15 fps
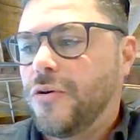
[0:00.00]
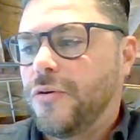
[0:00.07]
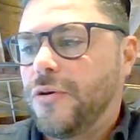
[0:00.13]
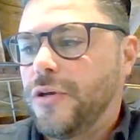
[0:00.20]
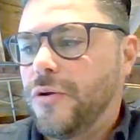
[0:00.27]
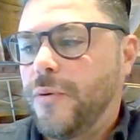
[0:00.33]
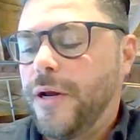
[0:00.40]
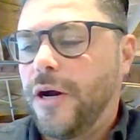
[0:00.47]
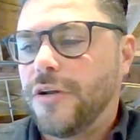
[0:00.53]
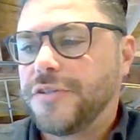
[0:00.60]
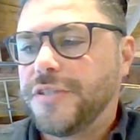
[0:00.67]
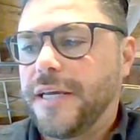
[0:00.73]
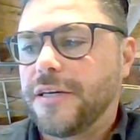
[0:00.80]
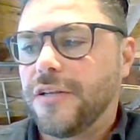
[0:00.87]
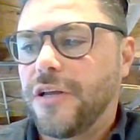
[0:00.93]
We all
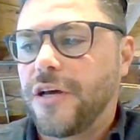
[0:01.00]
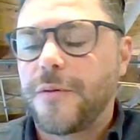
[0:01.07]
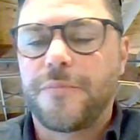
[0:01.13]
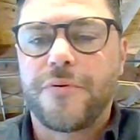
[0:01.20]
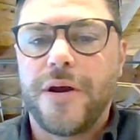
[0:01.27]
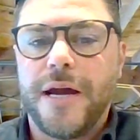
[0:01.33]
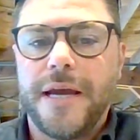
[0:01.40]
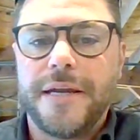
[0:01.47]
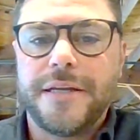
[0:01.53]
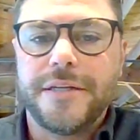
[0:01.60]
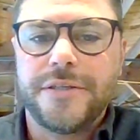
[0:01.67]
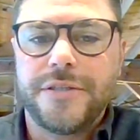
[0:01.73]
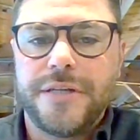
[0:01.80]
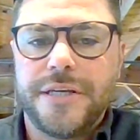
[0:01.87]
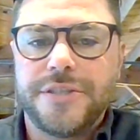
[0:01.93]
take a lot of pride
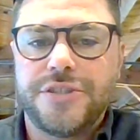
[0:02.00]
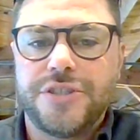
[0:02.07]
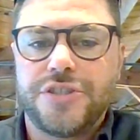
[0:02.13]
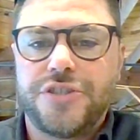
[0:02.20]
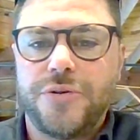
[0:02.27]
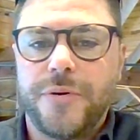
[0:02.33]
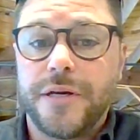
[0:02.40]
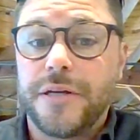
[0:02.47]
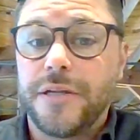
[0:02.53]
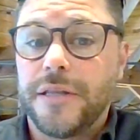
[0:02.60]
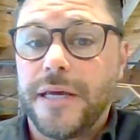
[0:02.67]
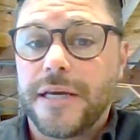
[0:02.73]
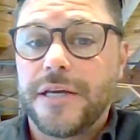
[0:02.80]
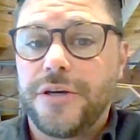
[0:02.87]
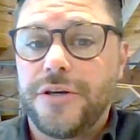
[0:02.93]
in just doing
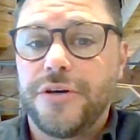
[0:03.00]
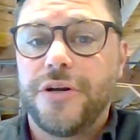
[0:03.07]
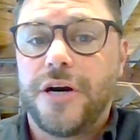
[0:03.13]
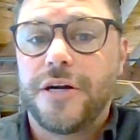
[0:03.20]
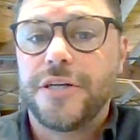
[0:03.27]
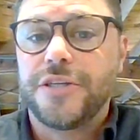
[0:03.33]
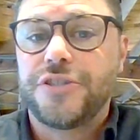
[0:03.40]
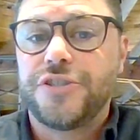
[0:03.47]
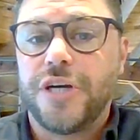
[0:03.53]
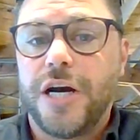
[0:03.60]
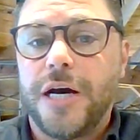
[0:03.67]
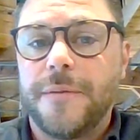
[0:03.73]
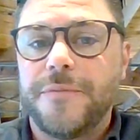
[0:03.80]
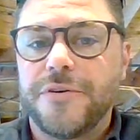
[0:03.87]
a good, honest job.